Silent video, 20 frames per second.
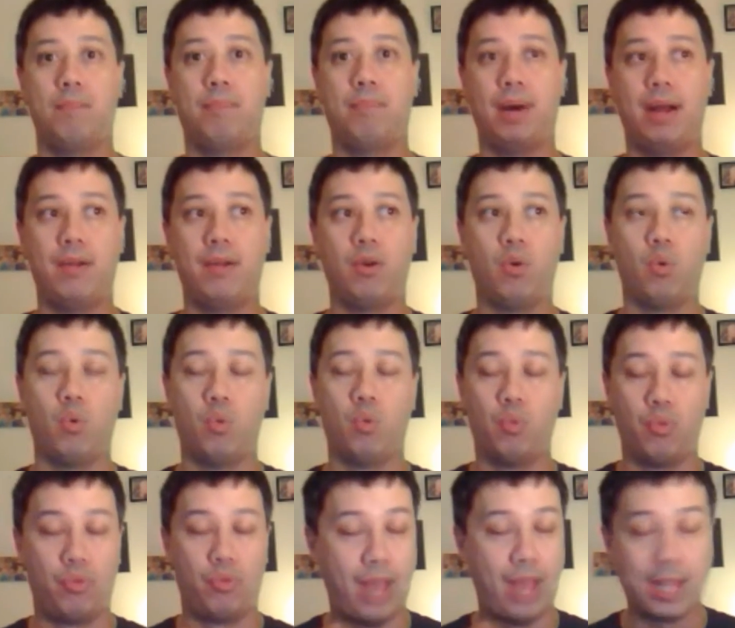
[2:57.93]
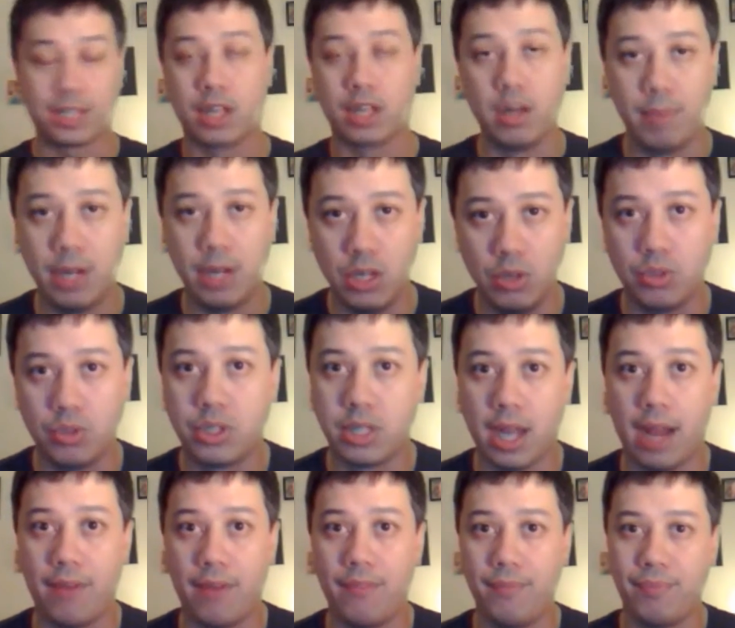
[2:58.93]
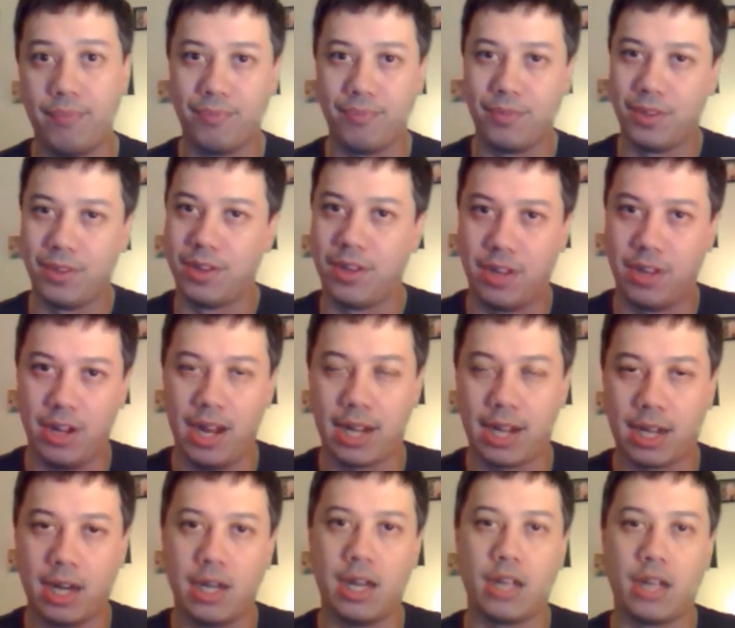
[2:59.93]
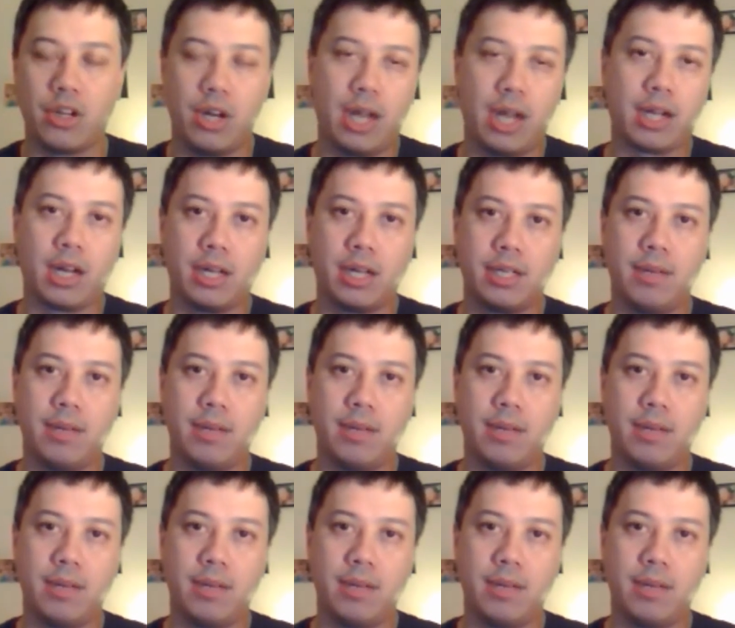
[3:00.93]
but that's going to be new stuff. You're not gonna